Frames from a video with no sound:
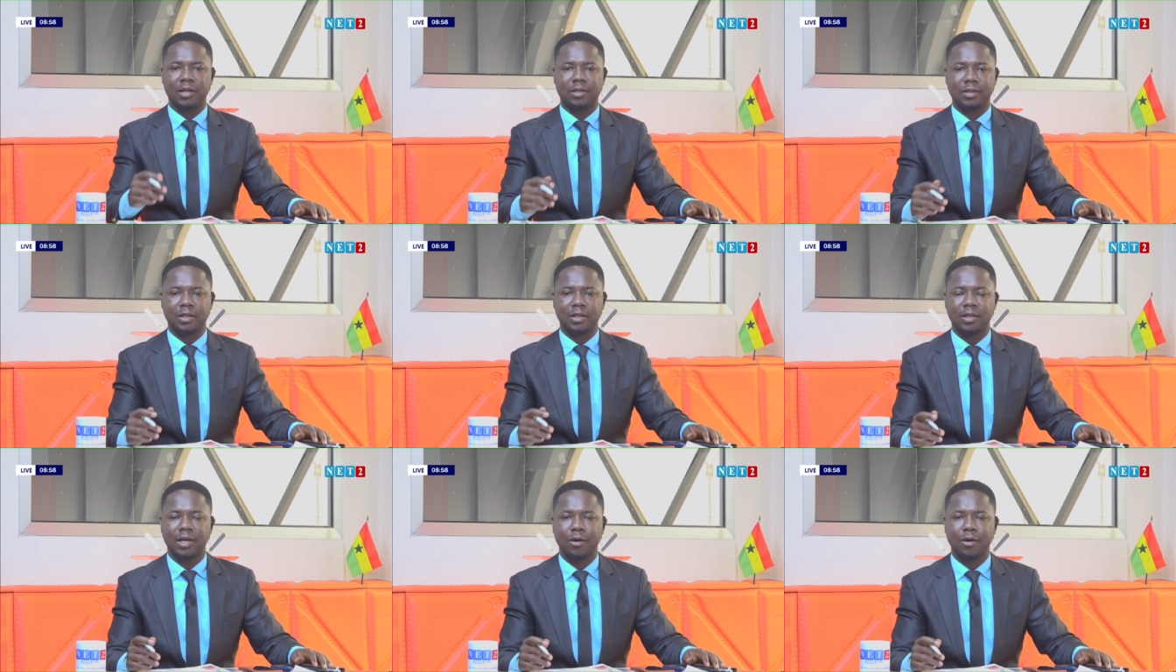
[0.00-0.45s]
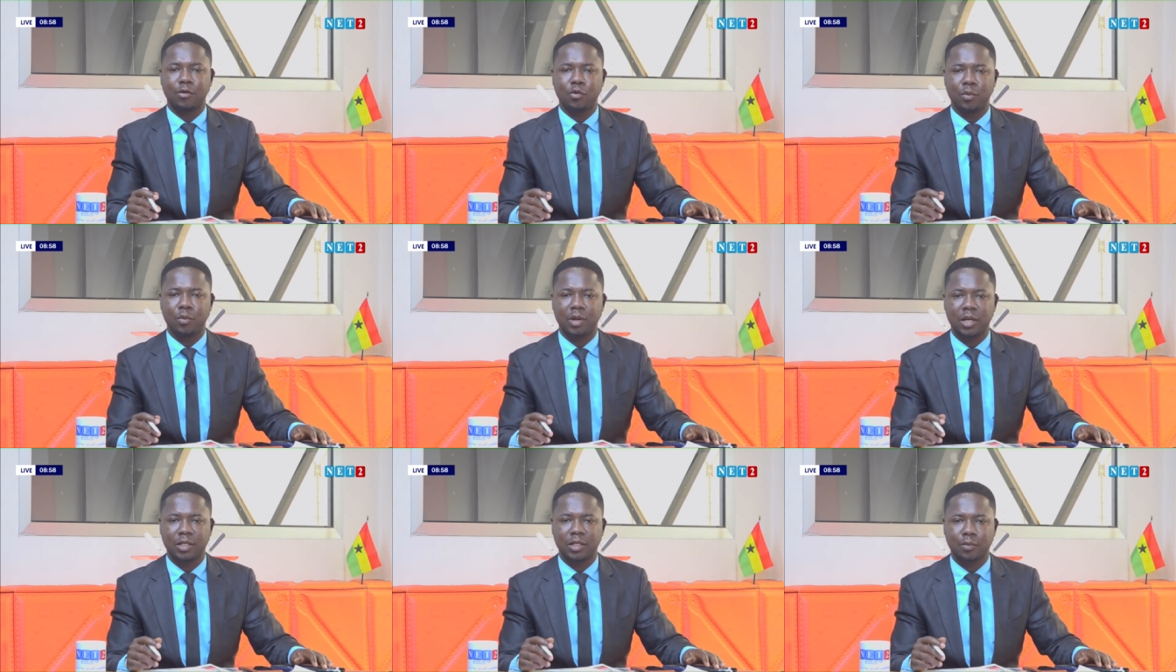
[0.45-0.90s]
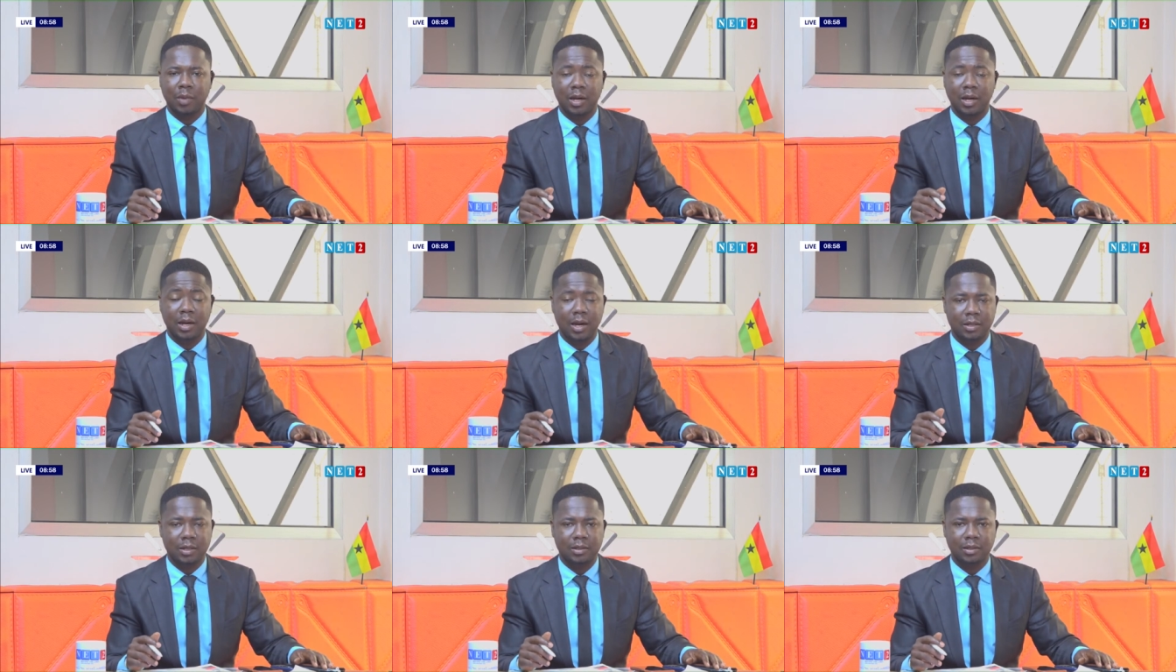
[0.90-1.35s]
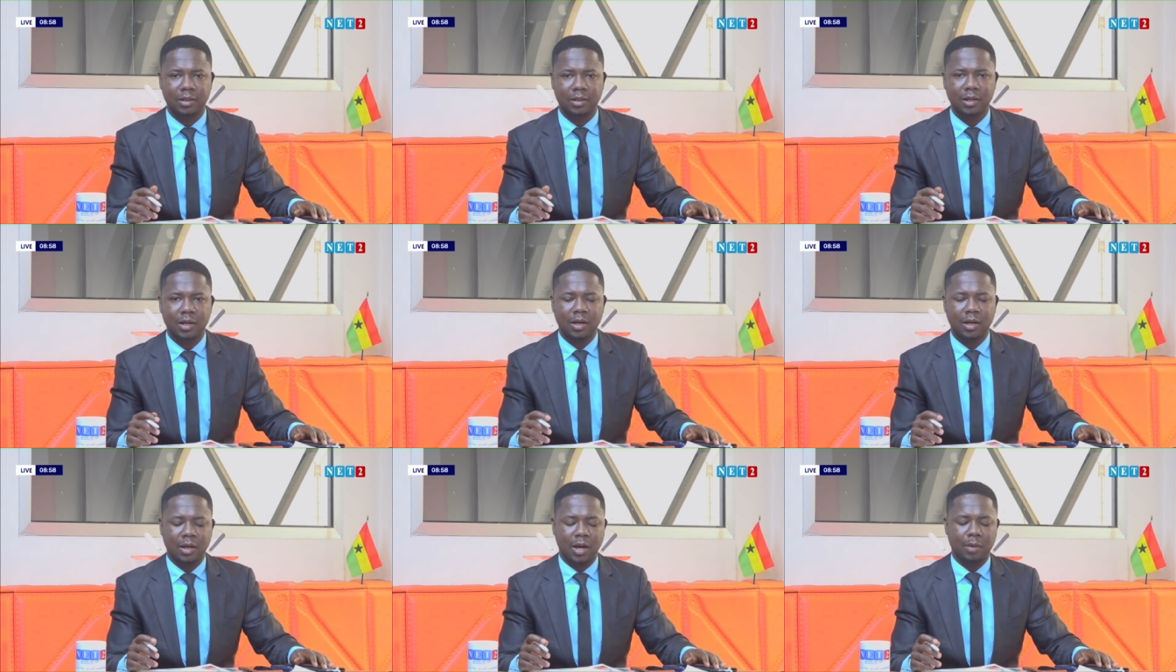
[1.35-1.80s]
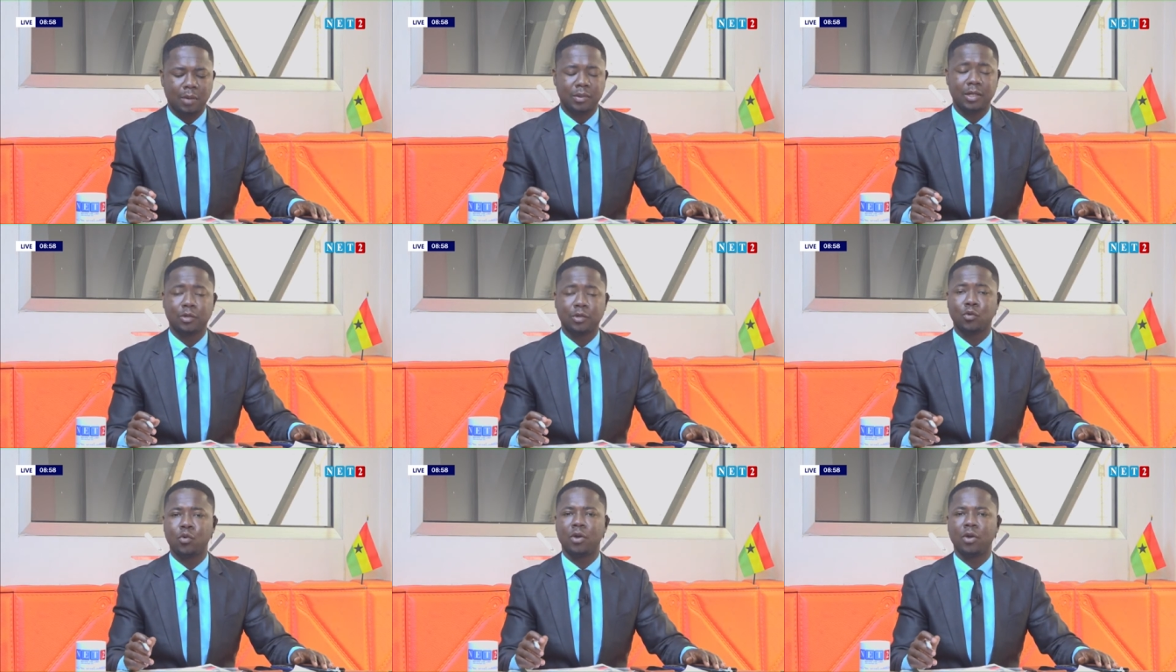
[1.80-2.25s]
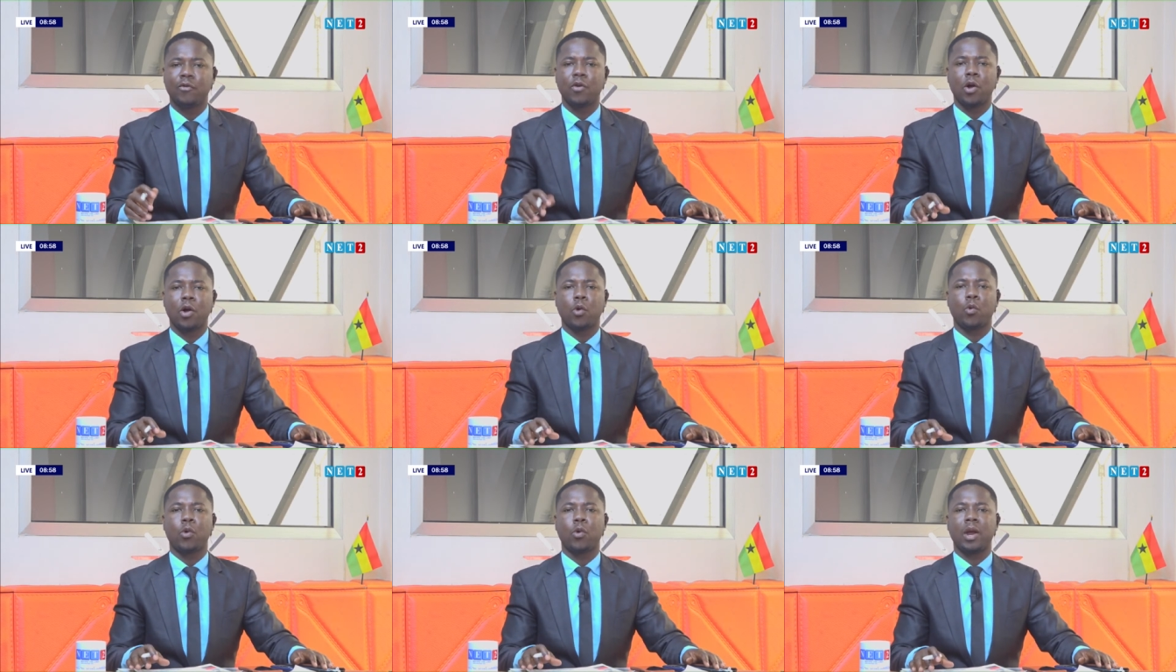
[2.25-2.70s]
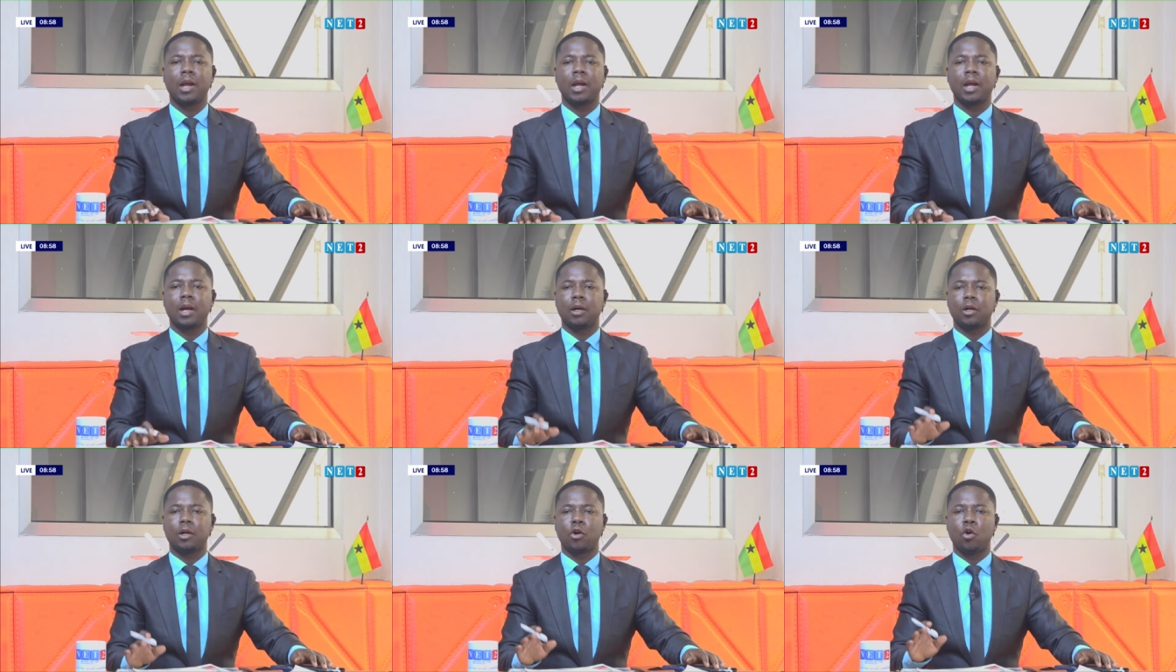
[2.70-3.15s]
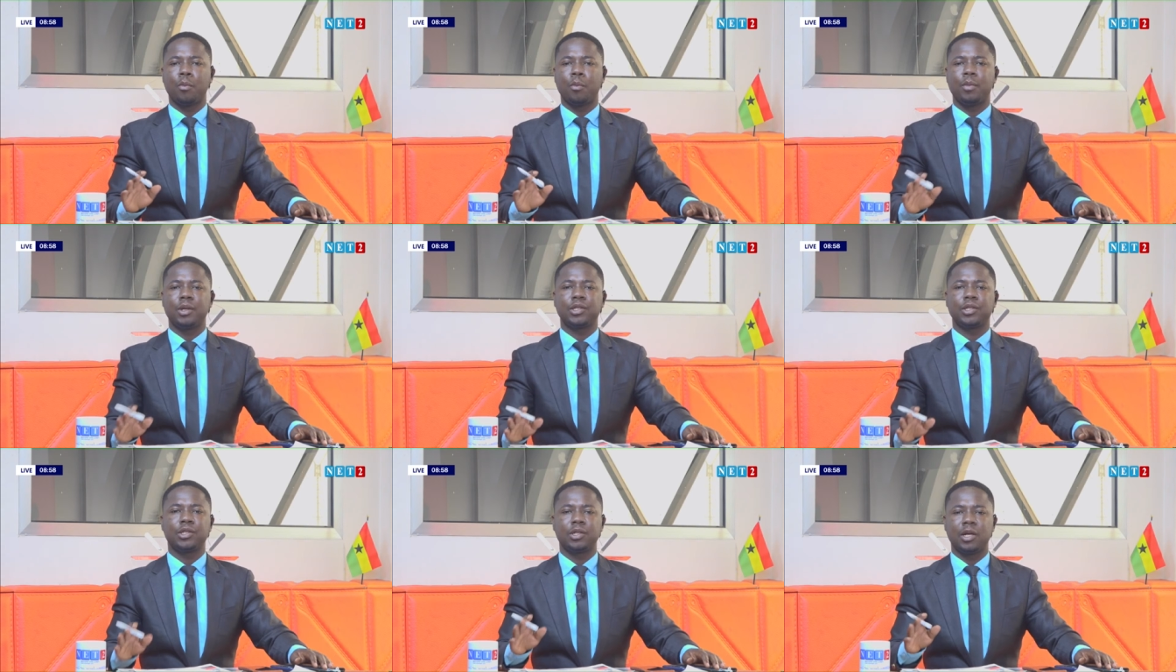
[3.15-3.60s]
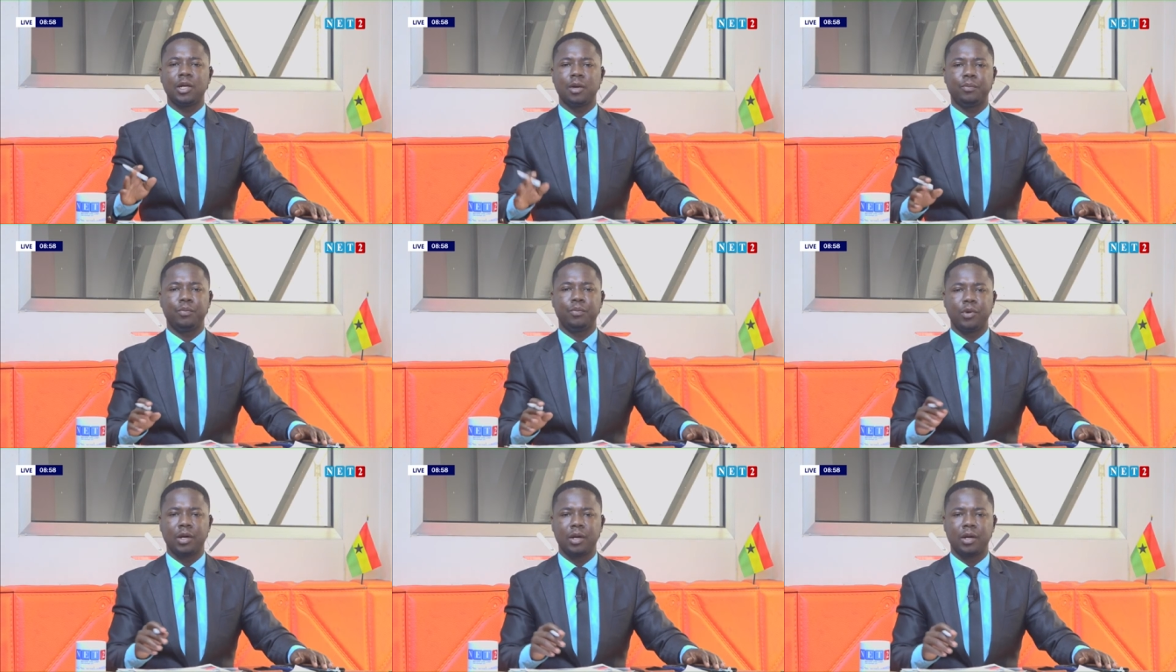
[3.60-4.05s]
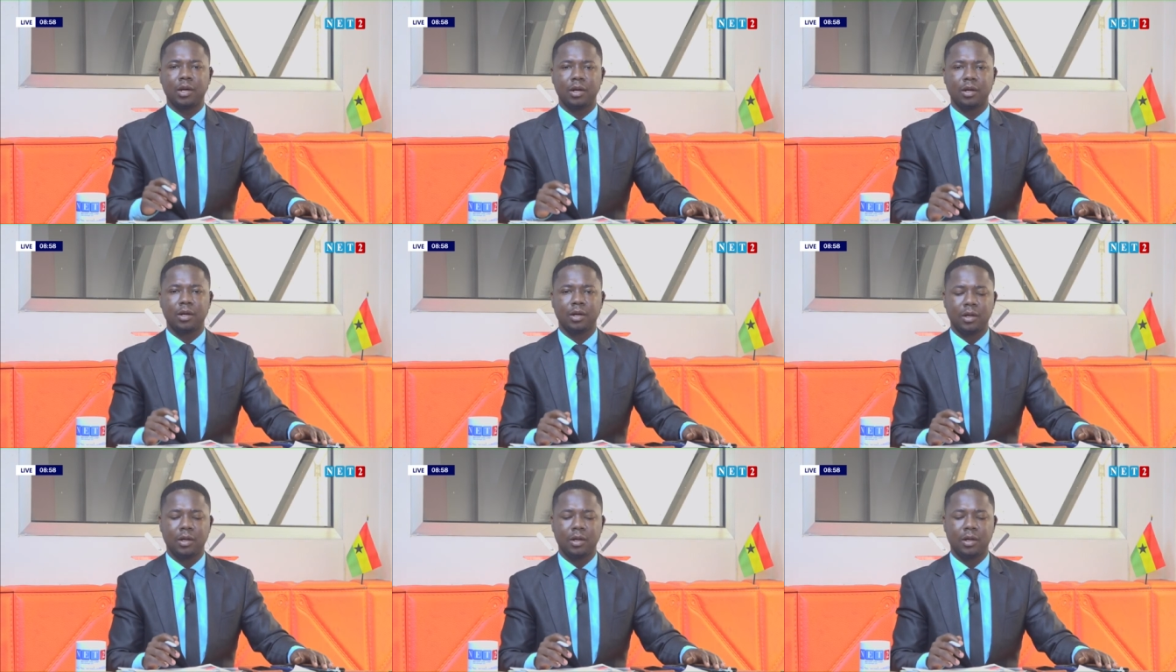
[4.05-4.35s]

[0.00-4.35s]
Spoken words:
Yakumi is my guest. I'm just going for a quick commercial break.